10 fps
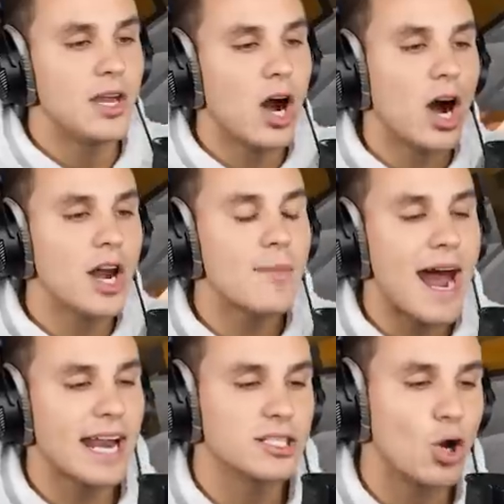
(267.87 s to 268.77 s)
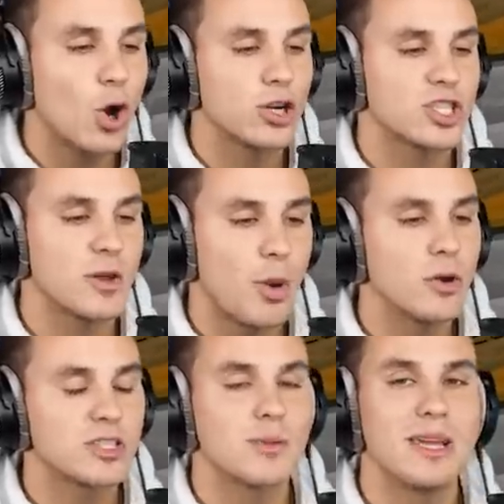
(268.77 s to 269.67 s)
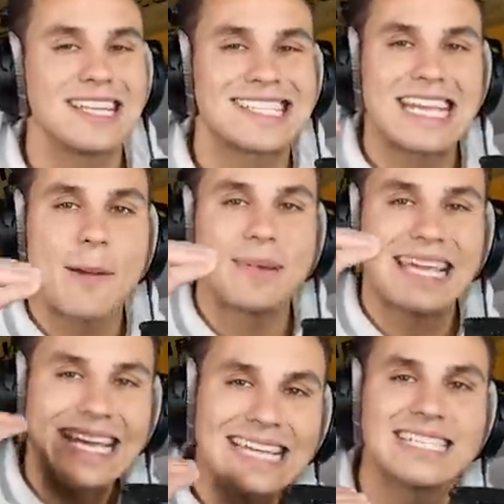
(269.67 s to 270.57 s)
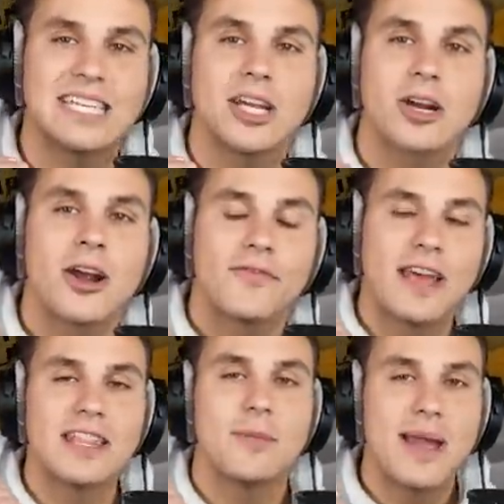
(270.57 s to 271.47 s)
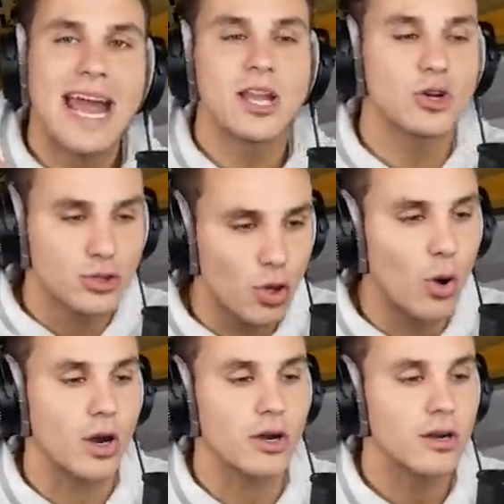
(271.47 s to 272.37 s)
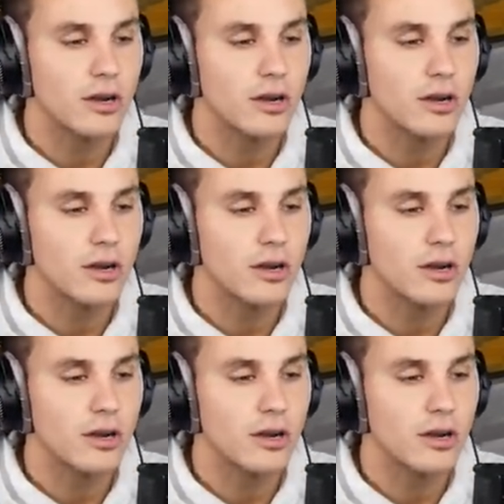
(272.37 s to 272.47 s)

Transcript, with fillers: The automatic door is supposed to be a step easier than the manual door.